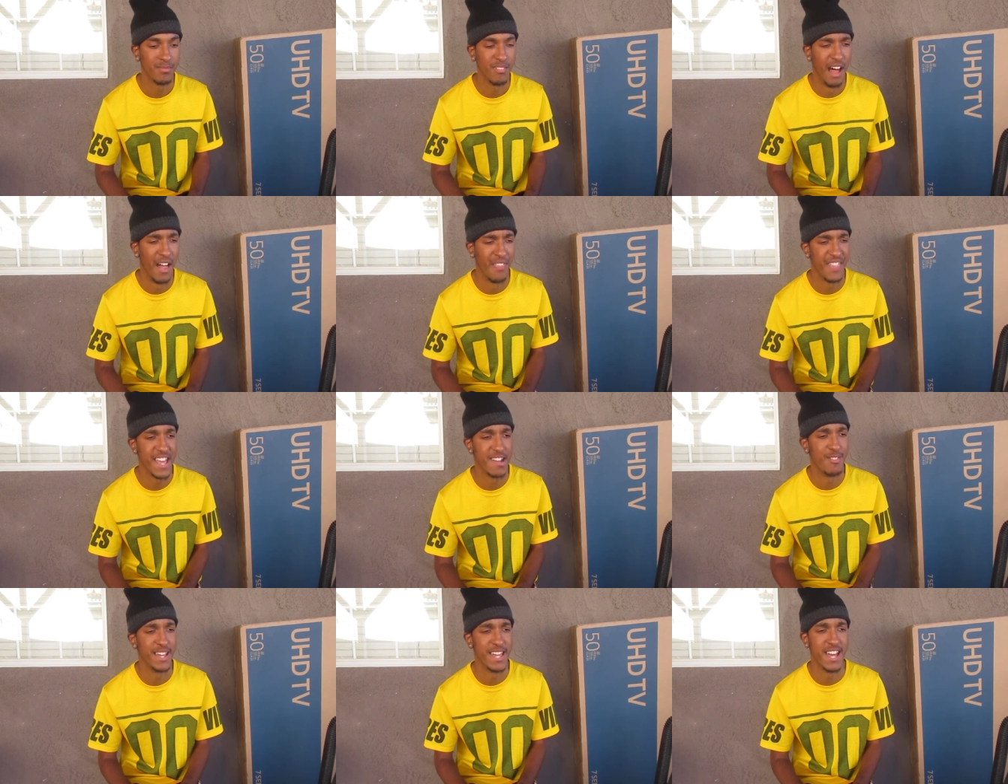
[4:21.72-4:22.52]
I
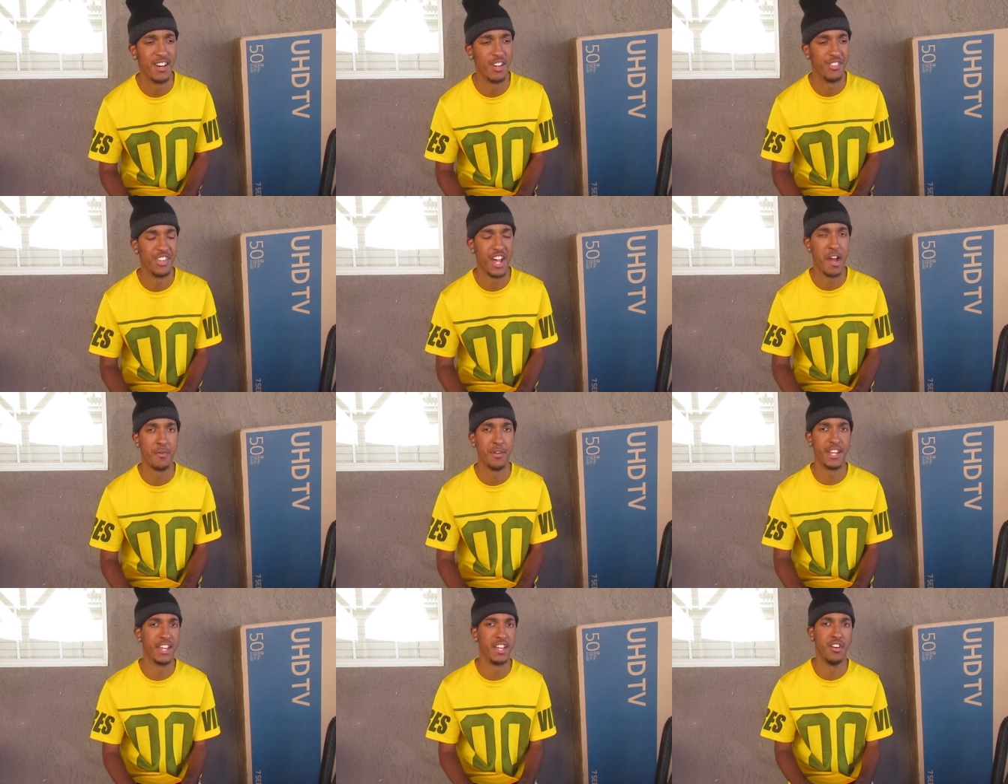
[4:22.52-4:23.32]
think we held
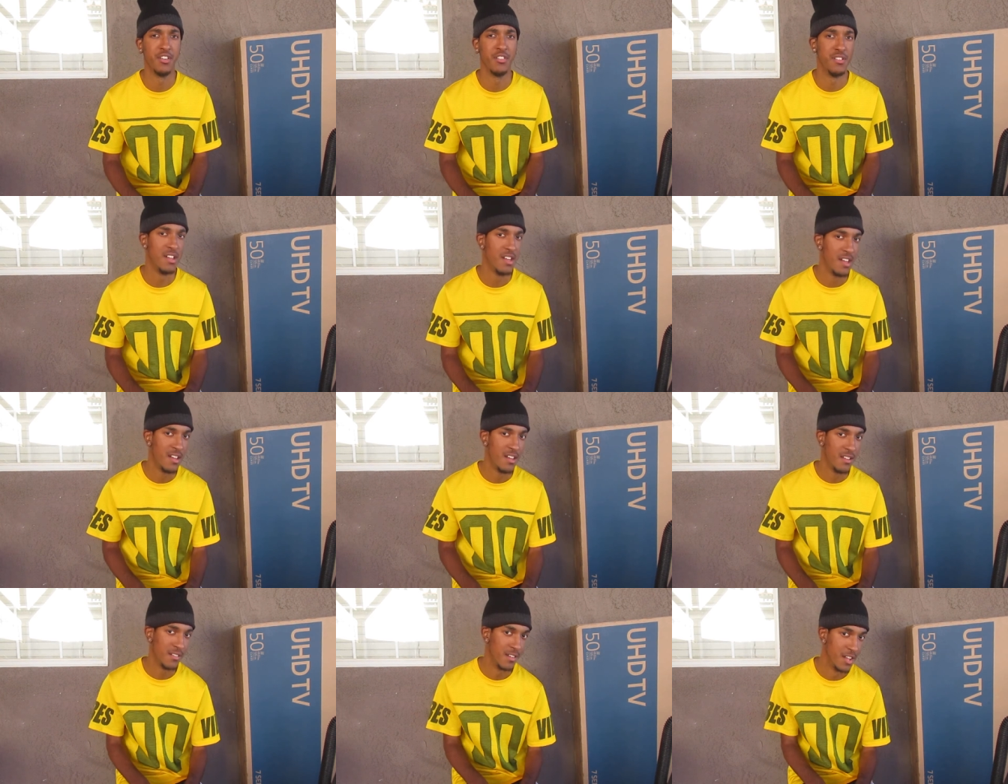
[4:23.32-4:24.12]
Tyreek Hill
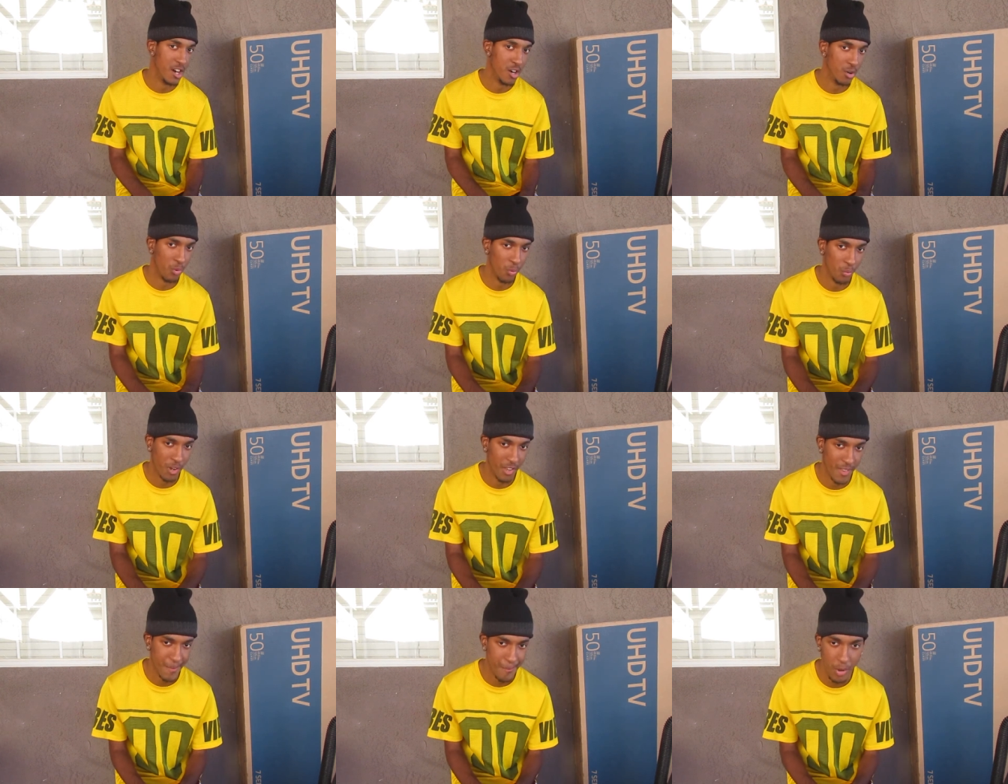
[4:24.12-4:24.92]
you know, it was
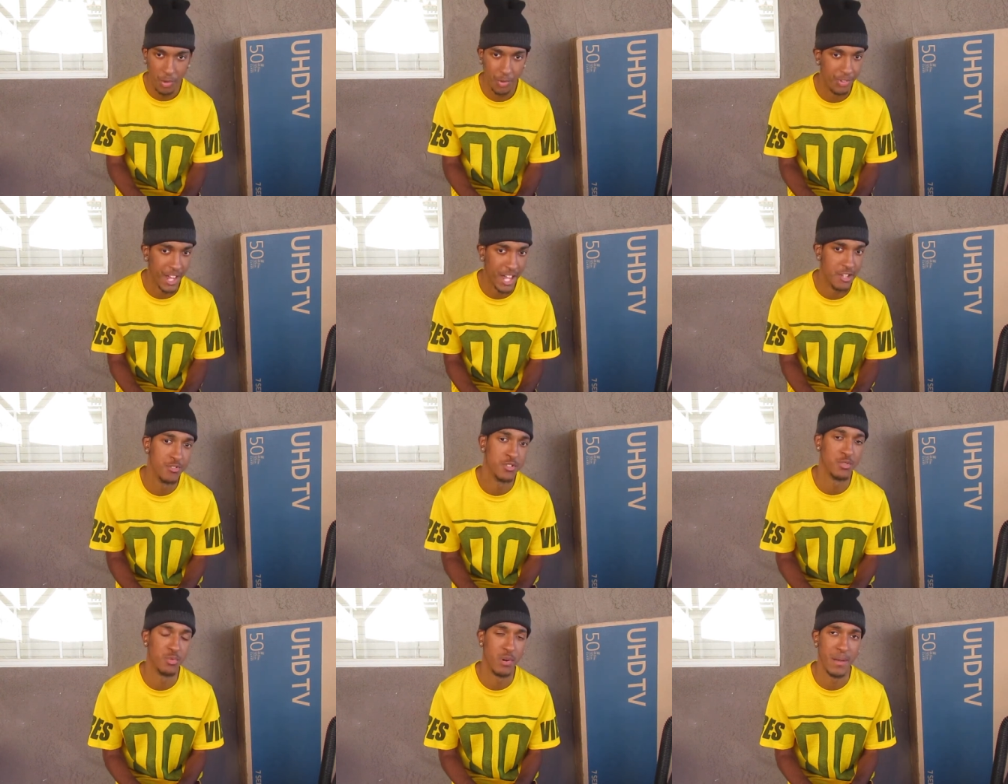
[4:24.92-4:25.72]
one of the most
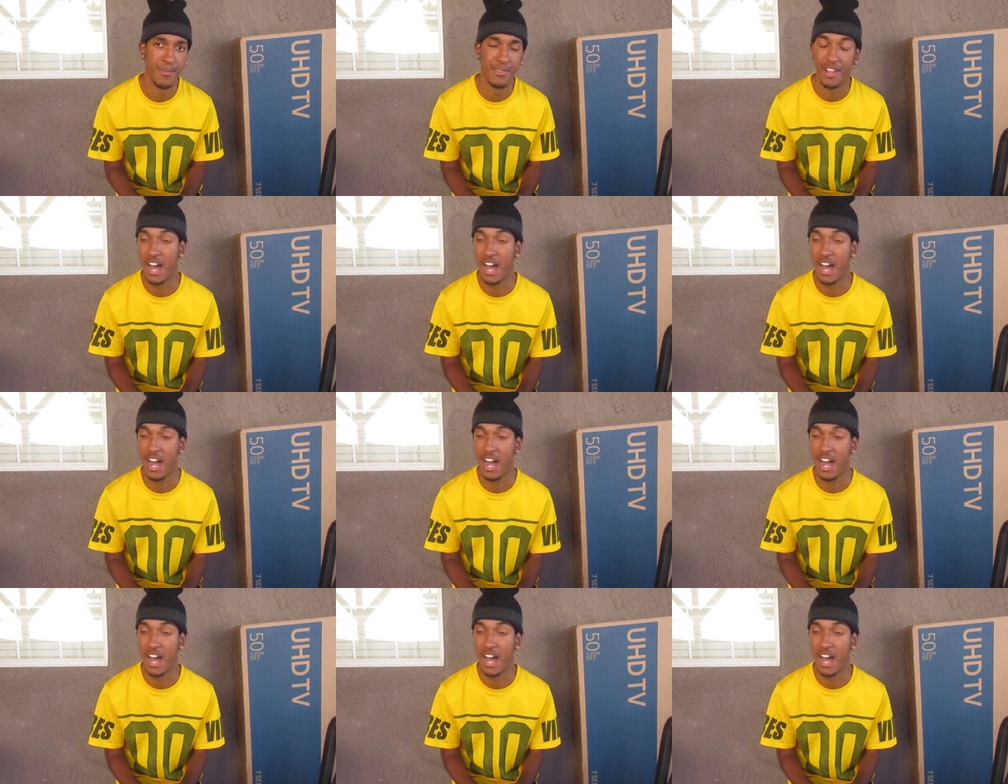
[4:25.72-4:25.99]
dangerous weapons.